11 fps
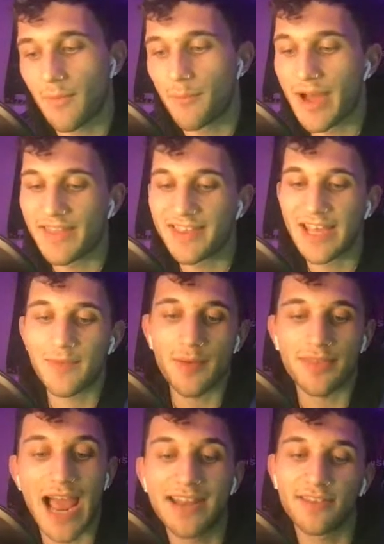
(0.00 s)
But at the same time,
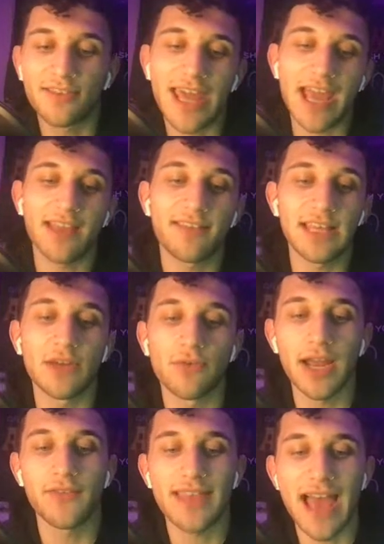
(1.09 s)
I just can't see the Ravens